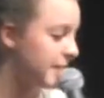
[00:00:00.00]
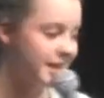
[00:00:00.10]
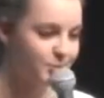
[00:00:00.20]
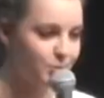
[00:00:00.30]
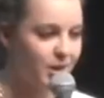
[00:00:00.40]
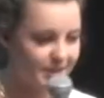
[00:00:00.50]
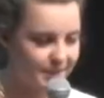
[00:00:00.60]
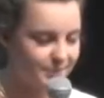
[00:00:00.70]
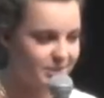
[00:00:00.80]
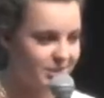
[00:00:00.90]
like
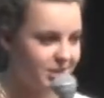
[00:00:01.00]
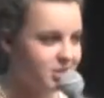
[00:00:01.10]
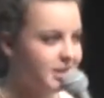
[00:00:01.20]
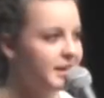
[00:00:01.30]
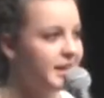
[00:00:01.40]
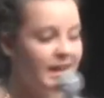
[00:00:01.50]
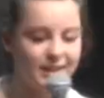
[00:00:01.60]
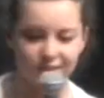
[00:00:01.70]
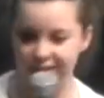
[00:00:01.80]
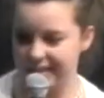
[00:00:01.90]
walking up the stairs
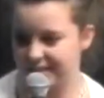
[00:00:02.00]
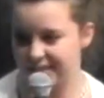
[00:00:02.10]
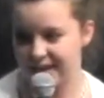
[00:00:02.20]
and looking